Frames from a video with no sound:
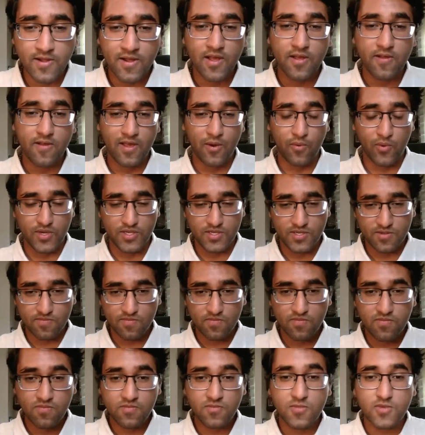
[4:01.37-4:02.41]
Mm-hmm. It was
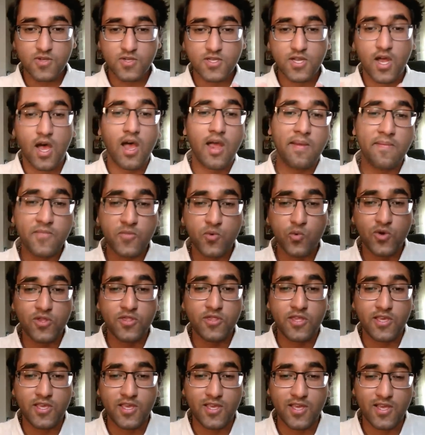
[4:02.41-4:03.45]
timed
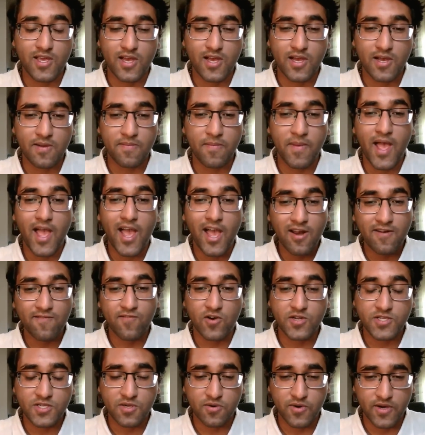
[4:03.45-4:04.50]
with the um,
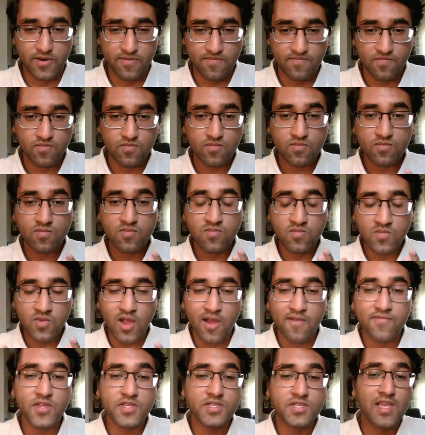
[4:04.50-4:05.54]
anniversary
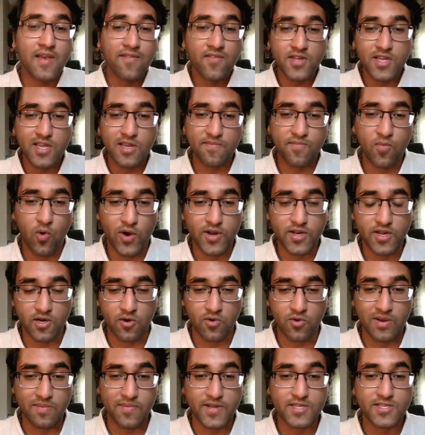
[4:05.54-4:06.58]
of the 17-point
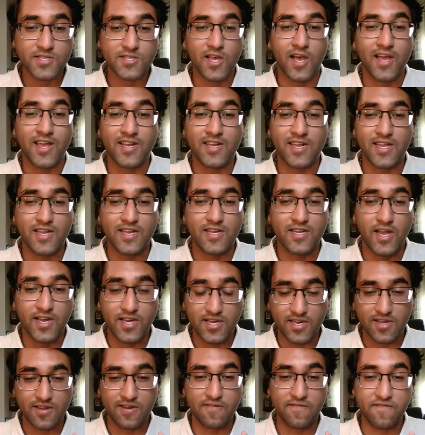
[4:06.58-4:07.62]
agreement signed in
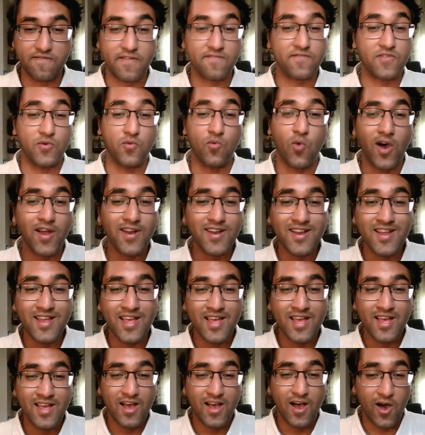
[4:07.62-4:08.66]
1951
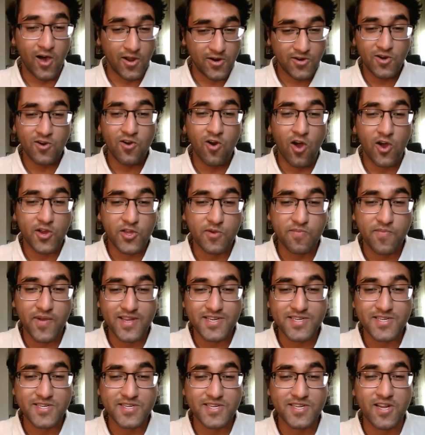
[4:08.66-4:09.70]
under
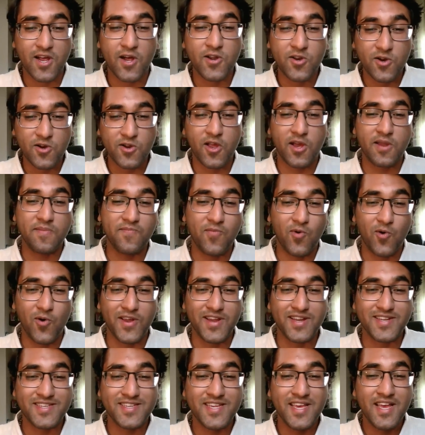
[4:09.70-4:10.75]
occupation, under
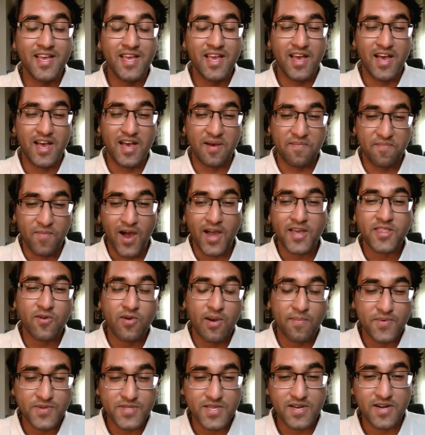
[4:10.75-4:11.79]
gunpoint, uh, by the
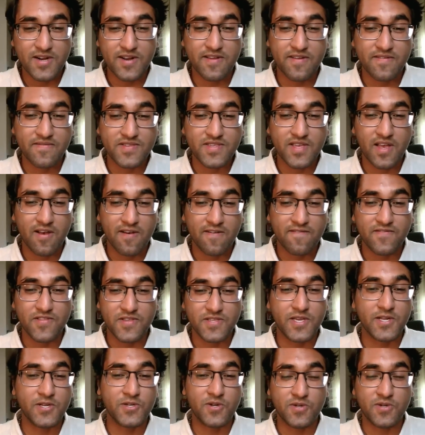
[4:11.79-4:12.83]
representatives of the
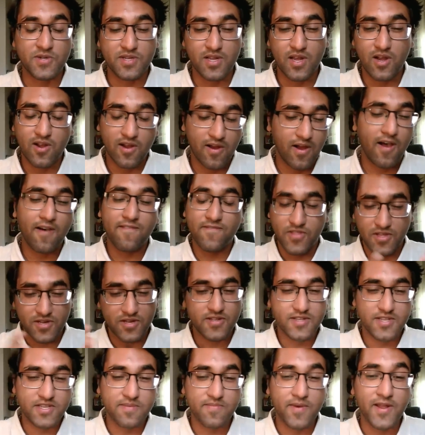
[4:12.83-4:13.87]
central of the
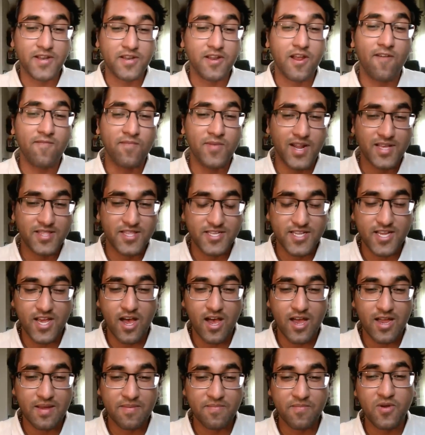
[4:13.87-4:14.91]
Tibetan government at the
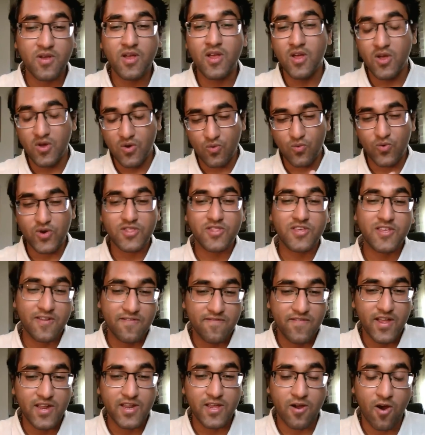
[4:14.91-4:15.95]
time, with the
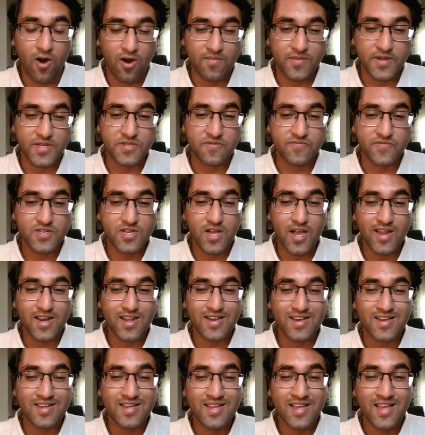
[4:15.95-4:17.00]
invading armies of
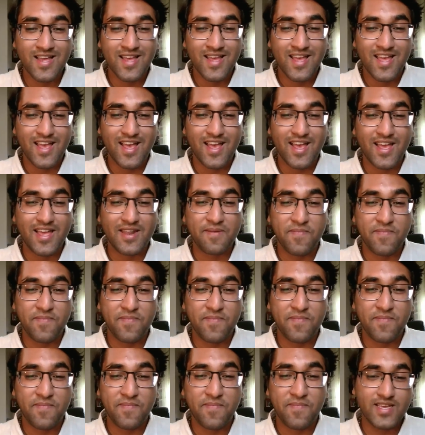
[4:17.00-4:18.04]
China. And
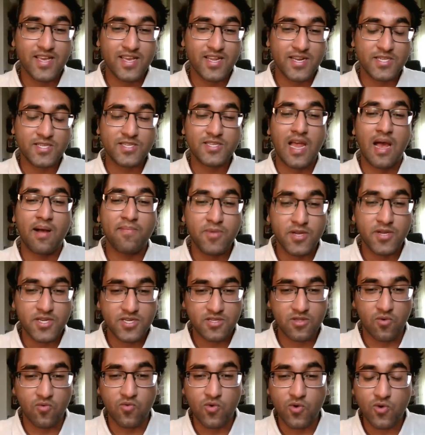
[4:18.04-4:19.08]
basically, it
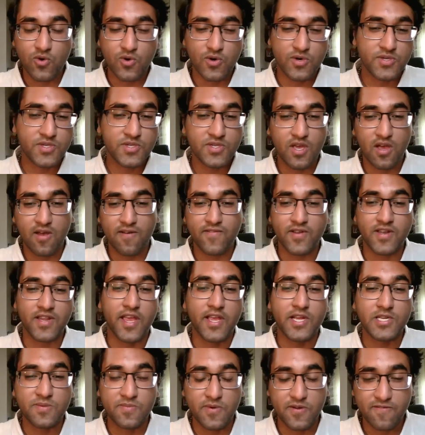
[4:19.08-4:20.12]
established the rules of
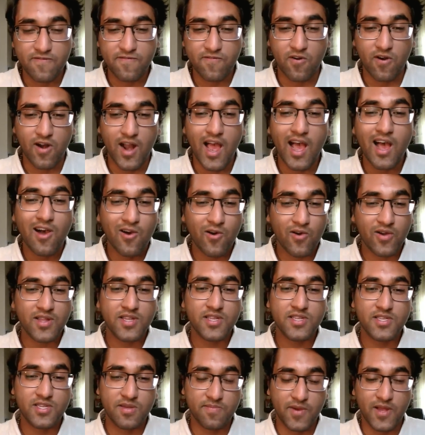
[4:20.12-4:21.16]
engagement for
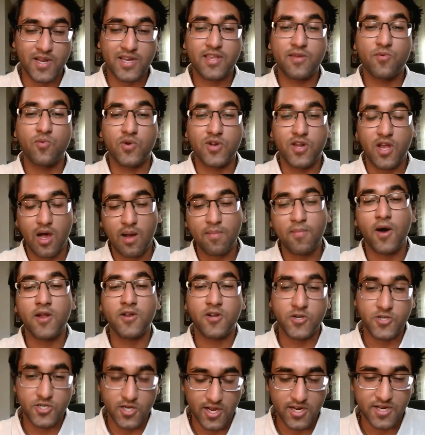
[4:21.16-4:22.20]
how Tibet would come
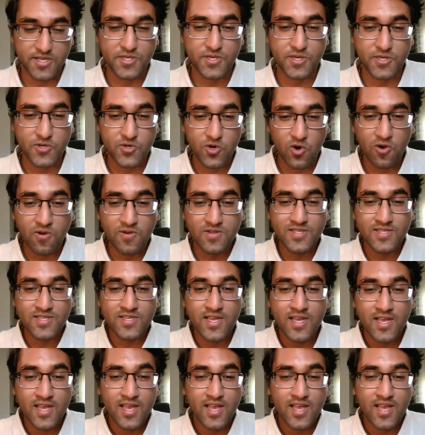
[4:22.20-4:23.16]
under Chinese control.